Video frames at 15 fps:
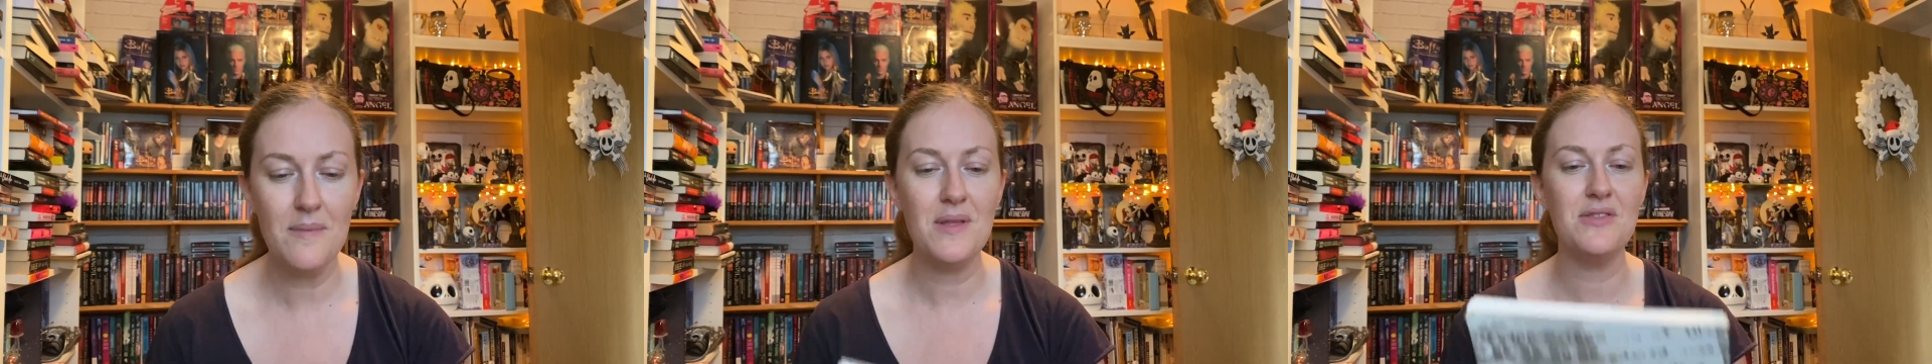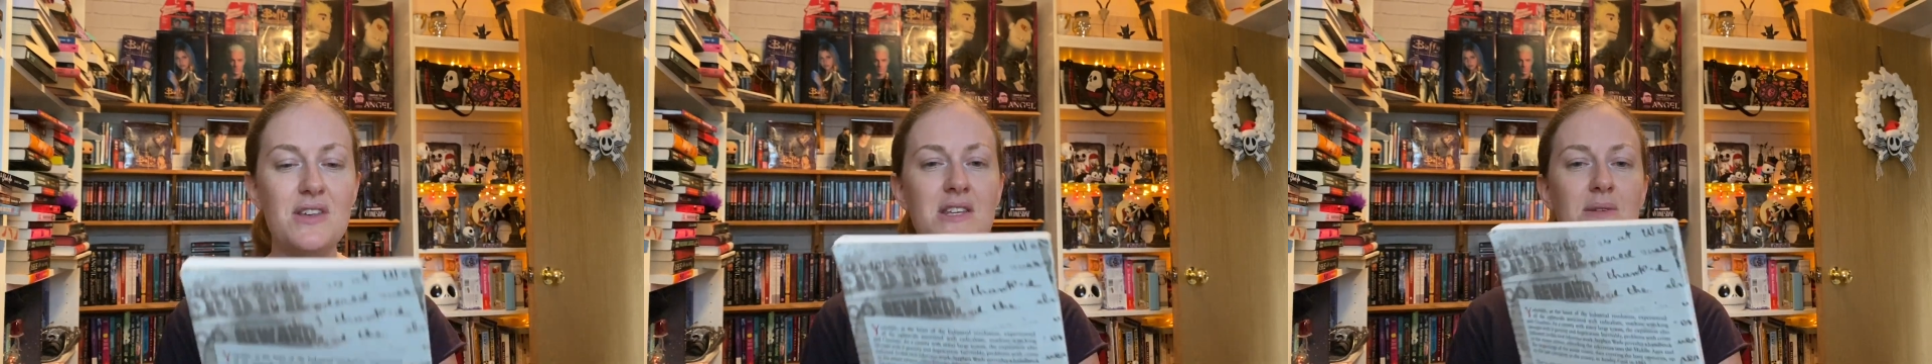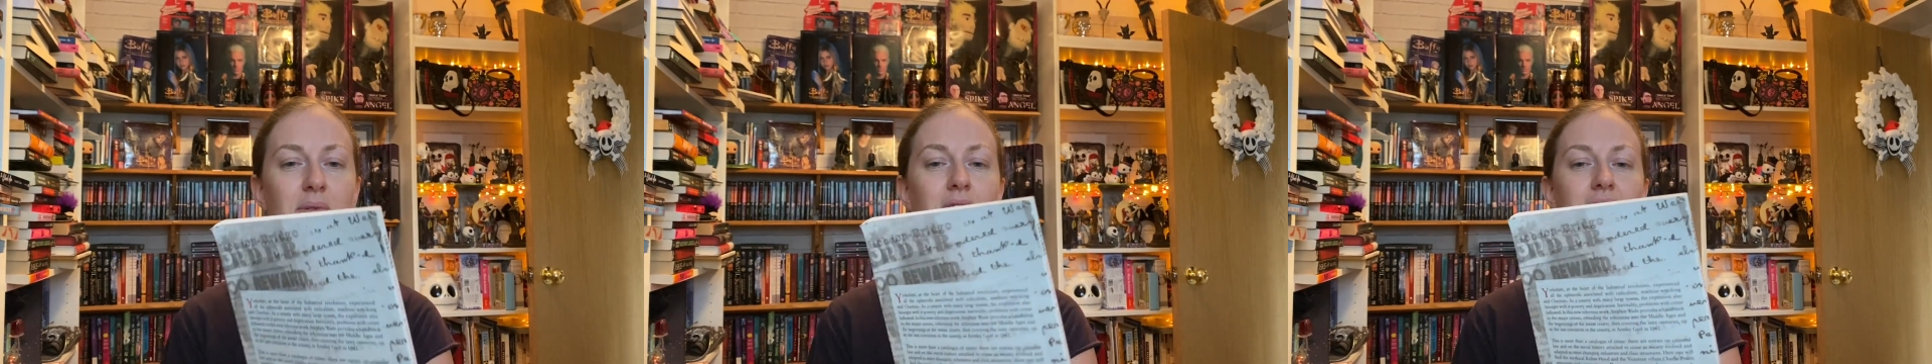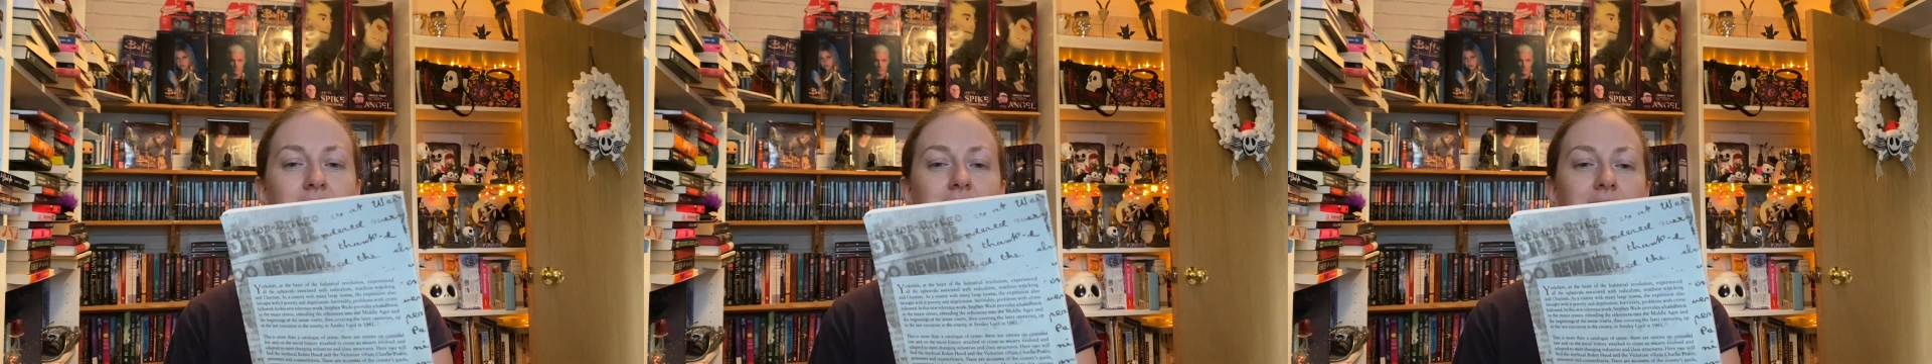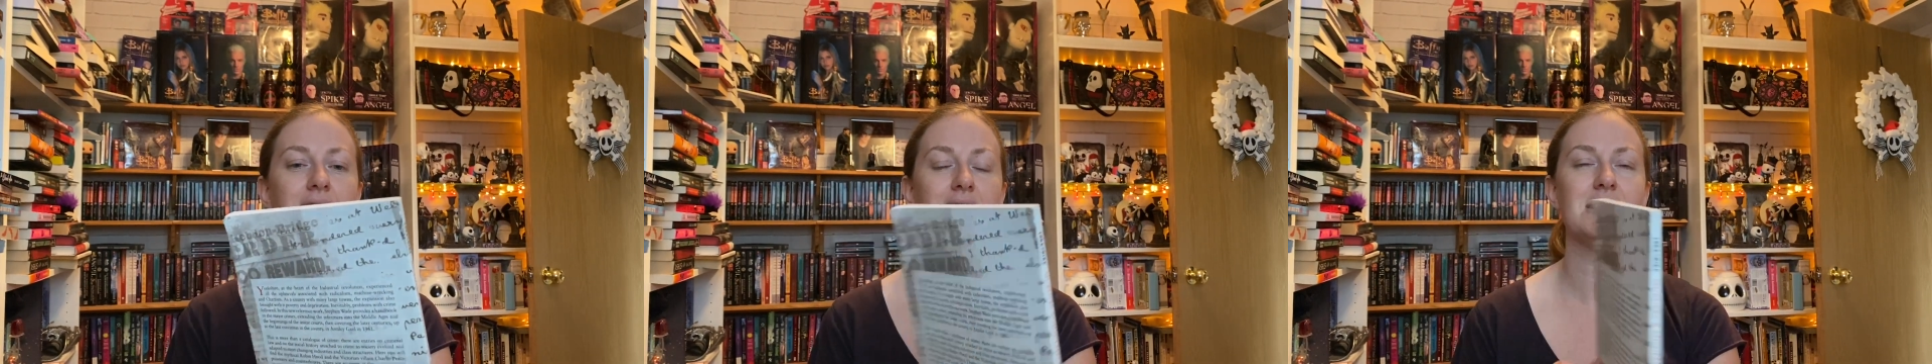This one
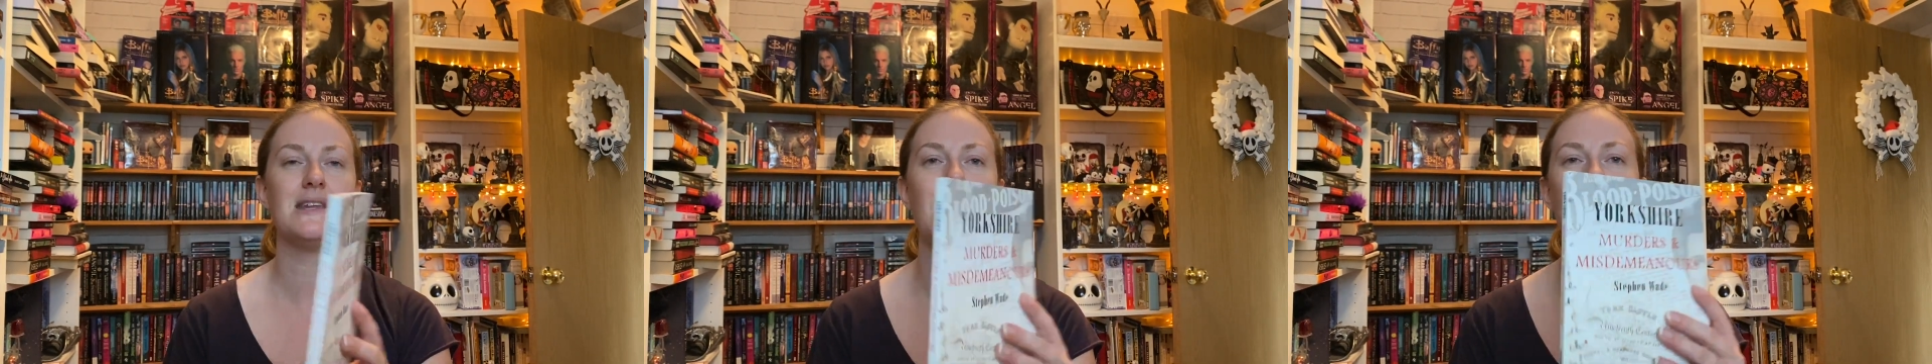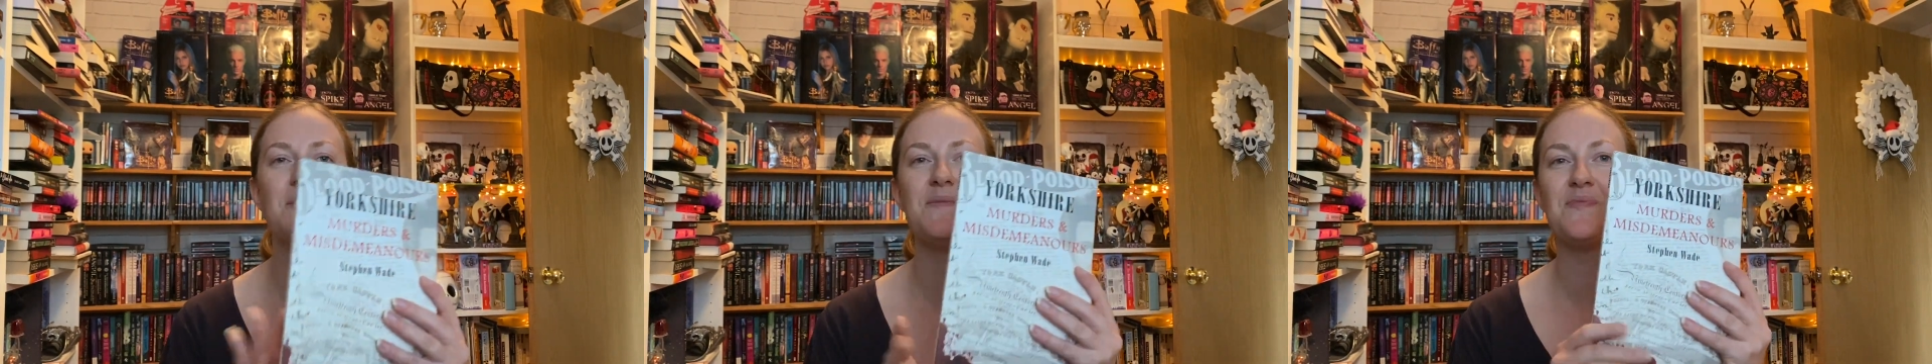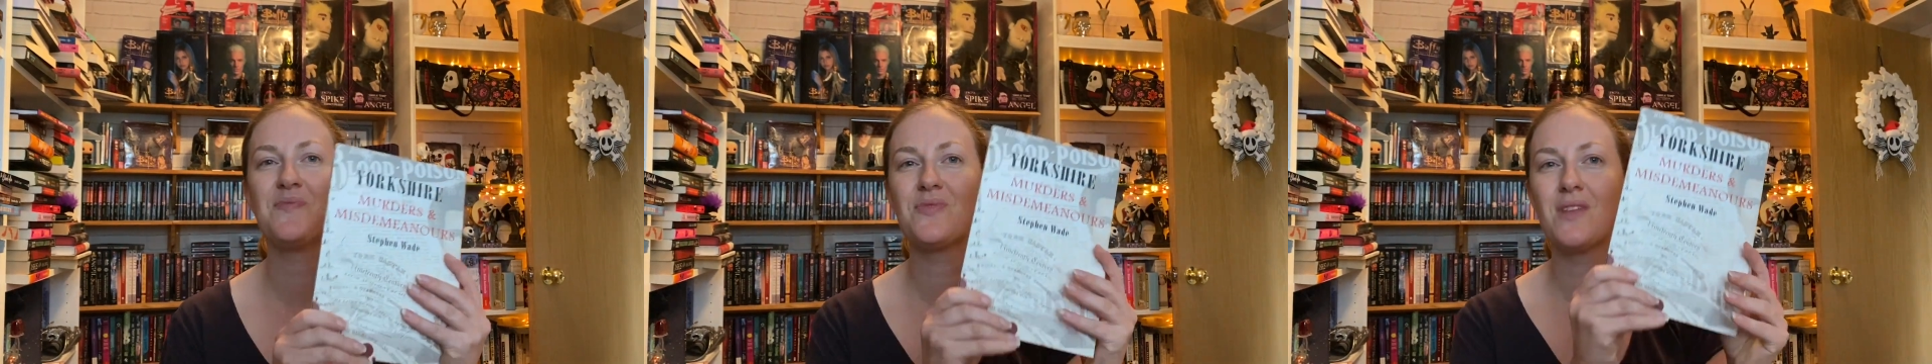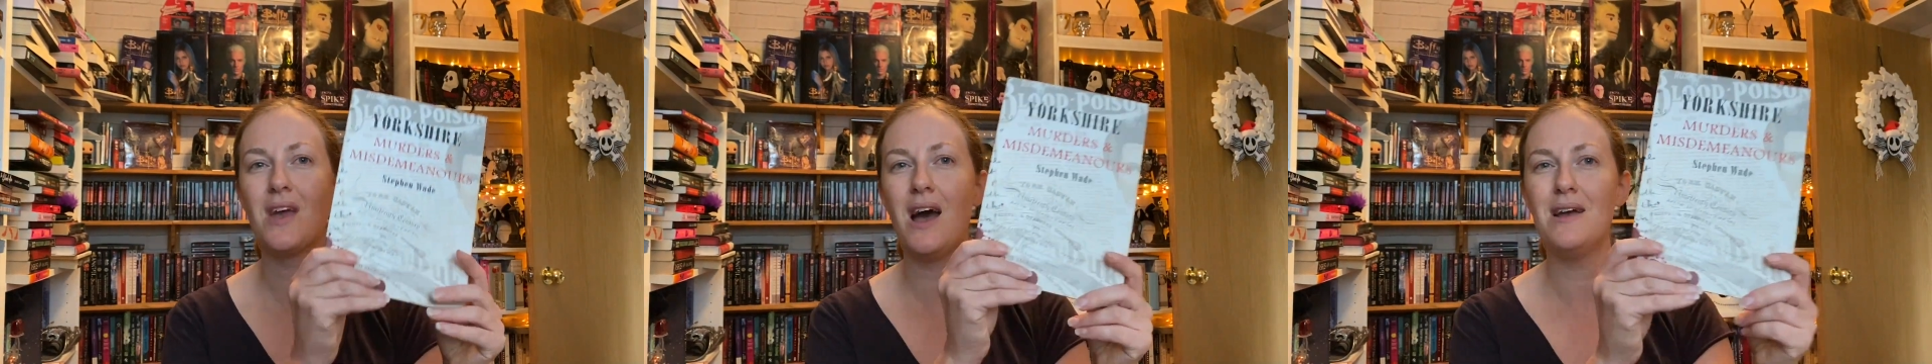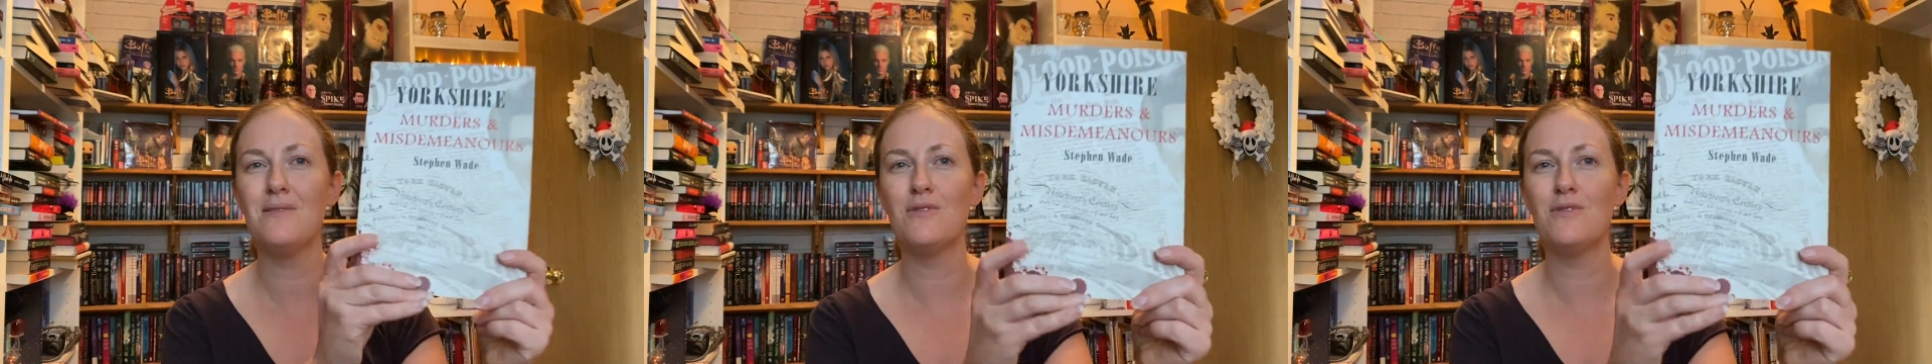is, I